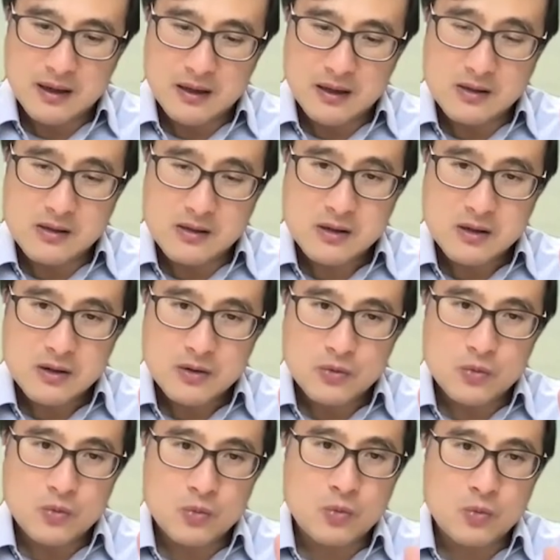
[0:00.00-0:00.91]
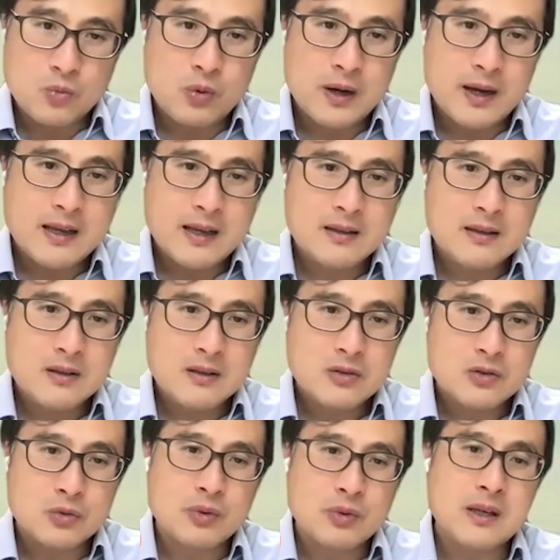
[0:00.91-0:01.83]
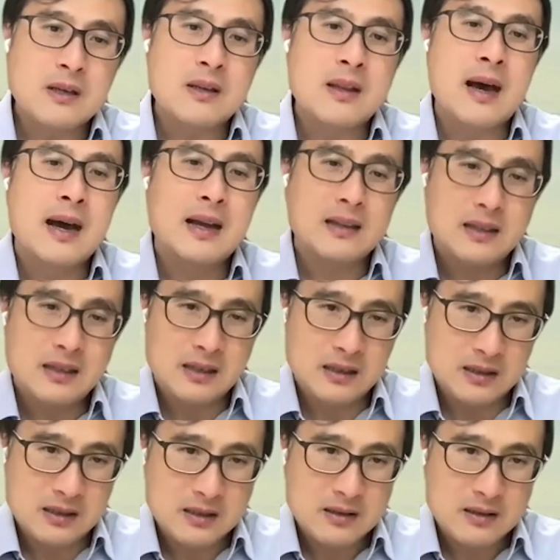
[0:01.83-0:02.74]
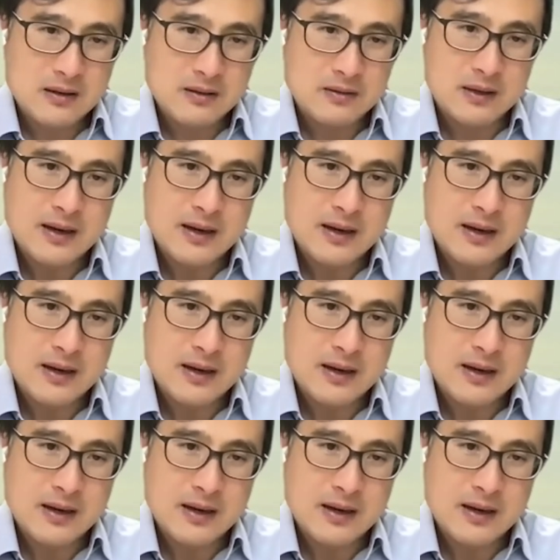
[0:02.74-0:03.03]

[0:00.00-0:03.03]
that is, when do we not eat?